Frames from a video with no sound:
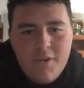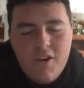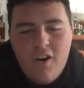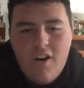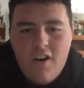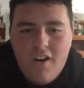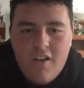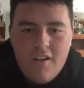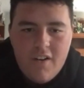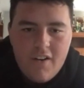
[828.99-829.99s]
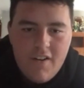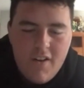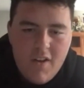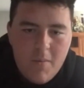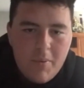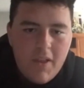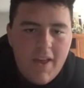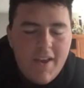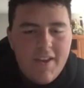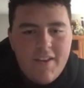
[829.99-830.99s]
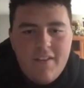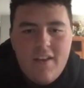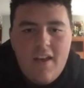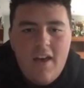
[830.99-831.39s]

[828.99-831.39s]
car or play,